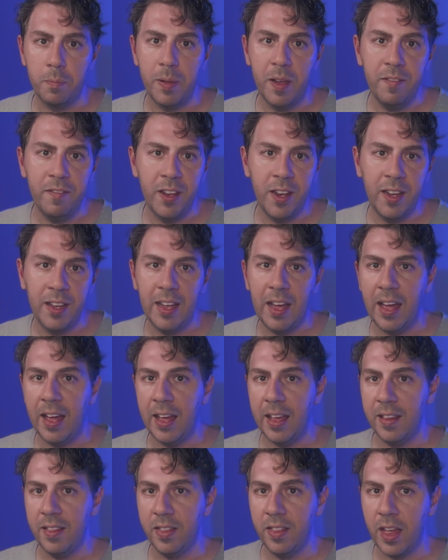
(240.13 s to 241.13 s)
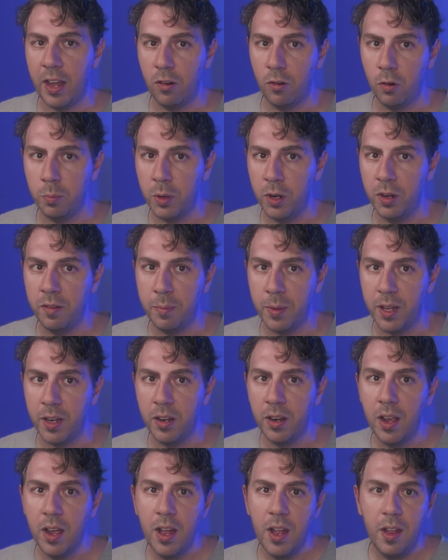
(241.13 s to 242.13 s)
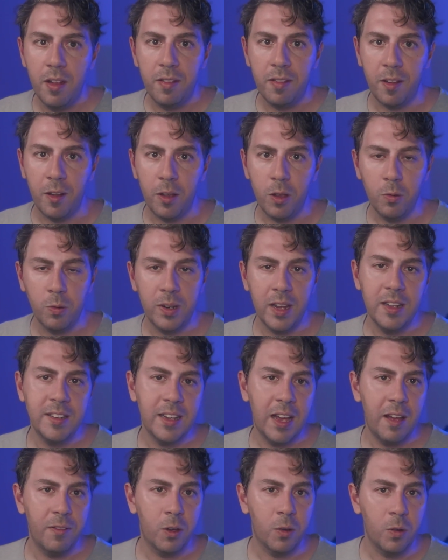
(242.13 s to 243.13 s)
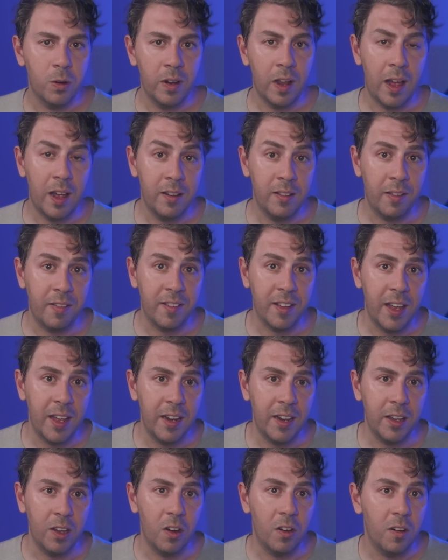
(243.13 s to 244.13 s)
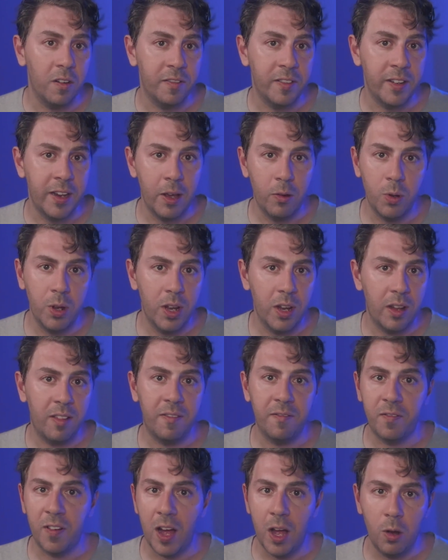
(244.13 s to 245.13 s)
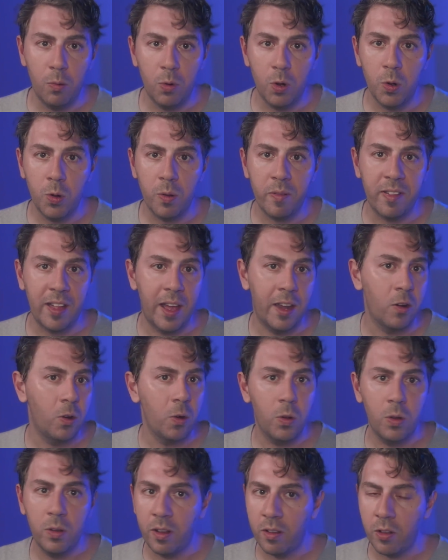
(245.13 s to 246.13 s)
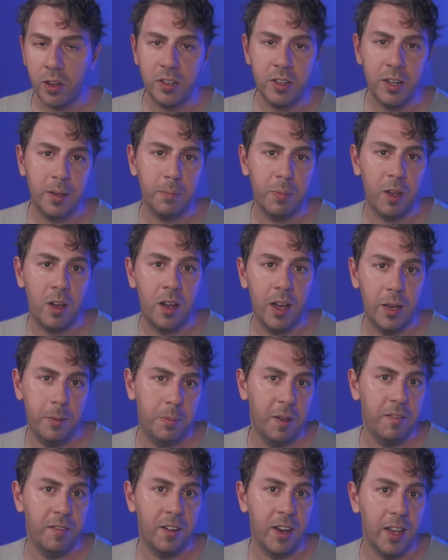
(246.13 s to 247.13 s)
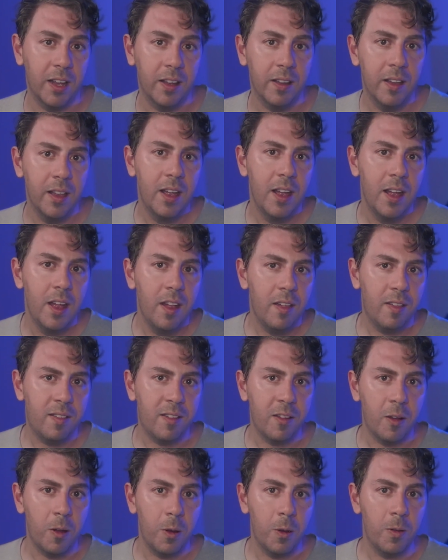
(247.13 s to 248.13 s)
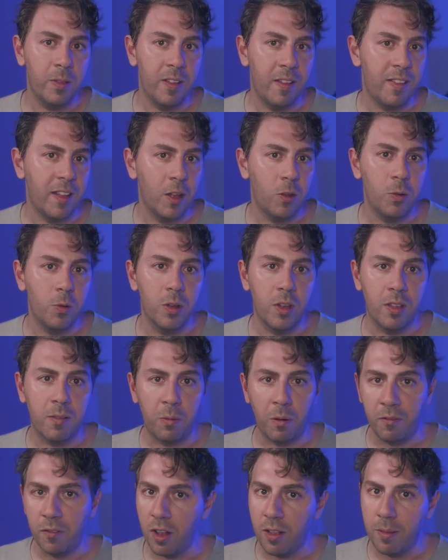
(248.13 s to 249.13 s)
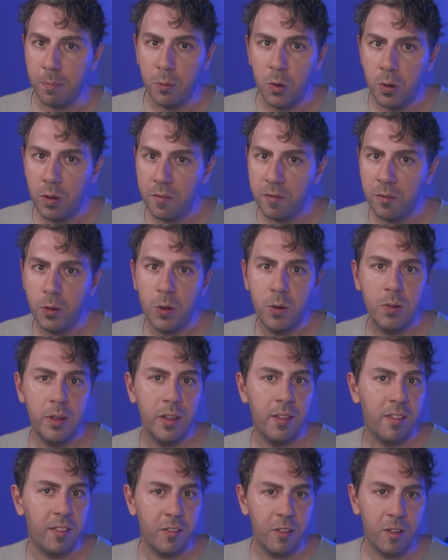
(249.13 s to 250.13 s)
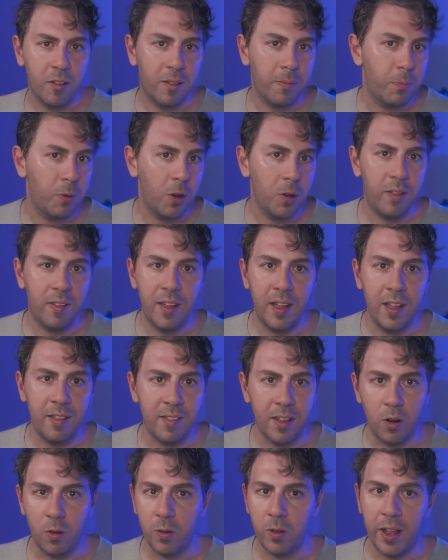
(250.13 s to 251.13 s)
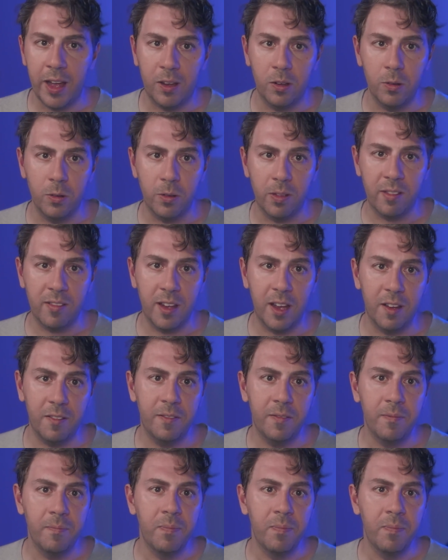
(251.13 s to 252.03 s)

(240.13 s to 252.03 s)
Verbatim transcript: pivoting and lateral movement. So you'll need to have a good understanding of networks, firewalls, and all the logic behind pivoting. So this includes reverse port forwards, SOCKS proxies, and all that good stuff